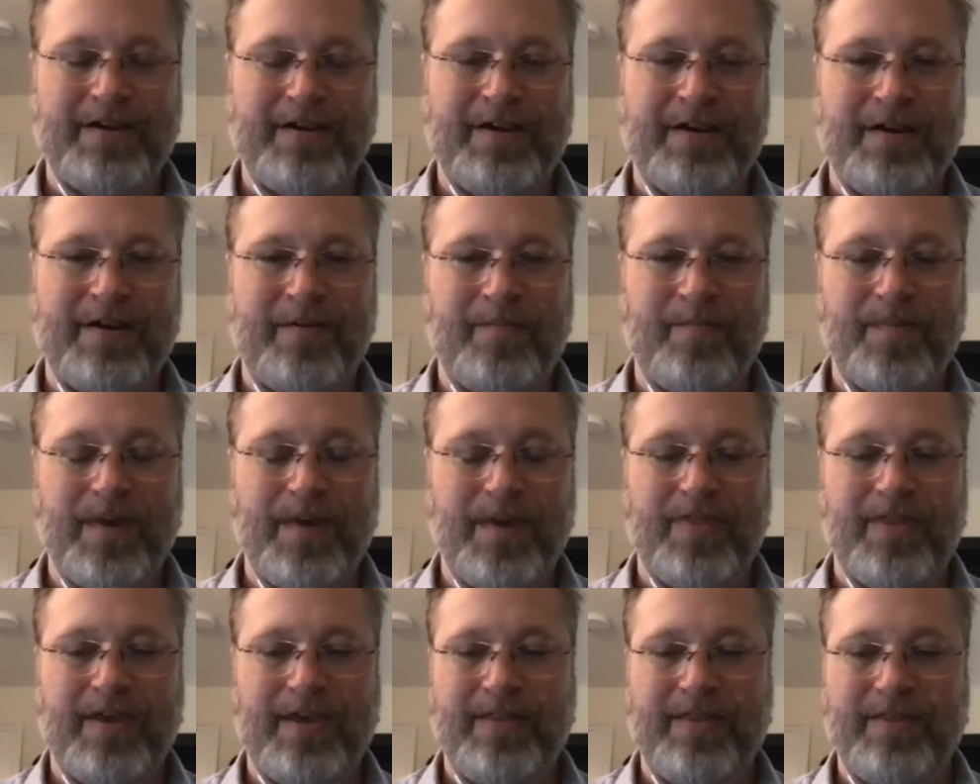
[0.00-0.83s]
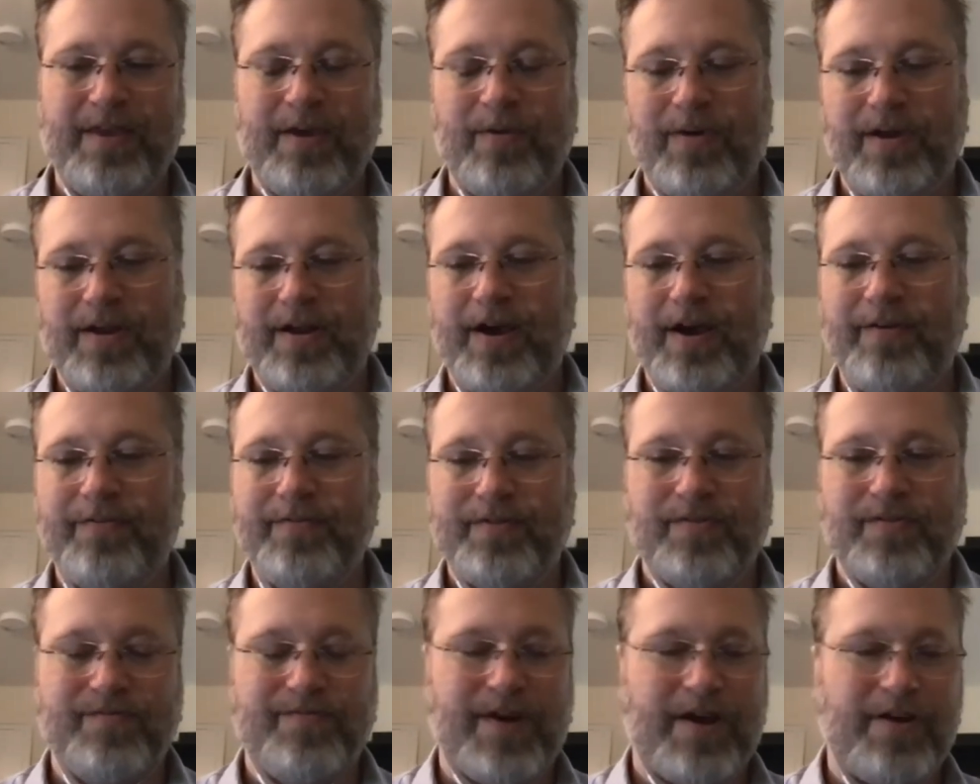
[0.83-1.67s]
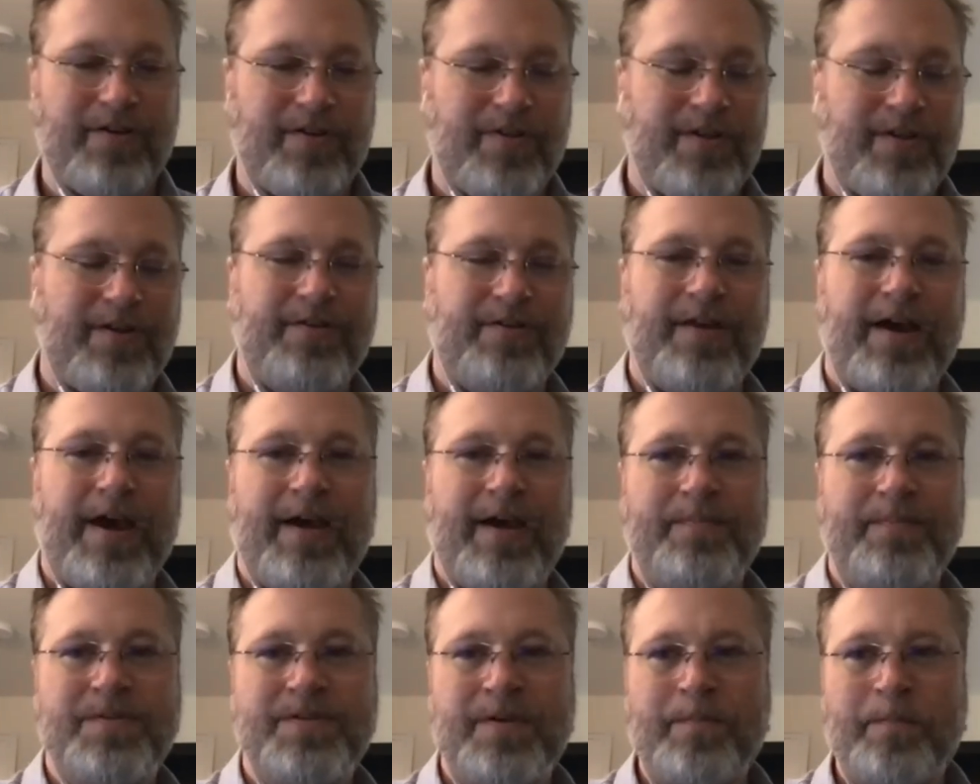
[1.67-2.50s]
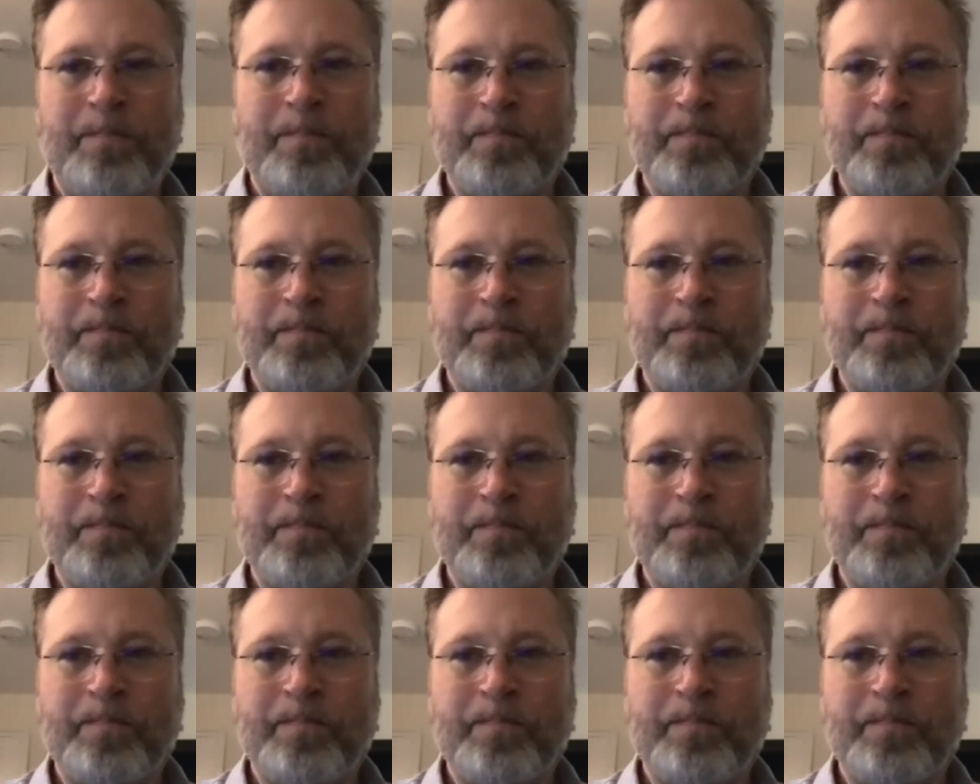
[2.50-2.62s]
um, and then they went off and founded their labs.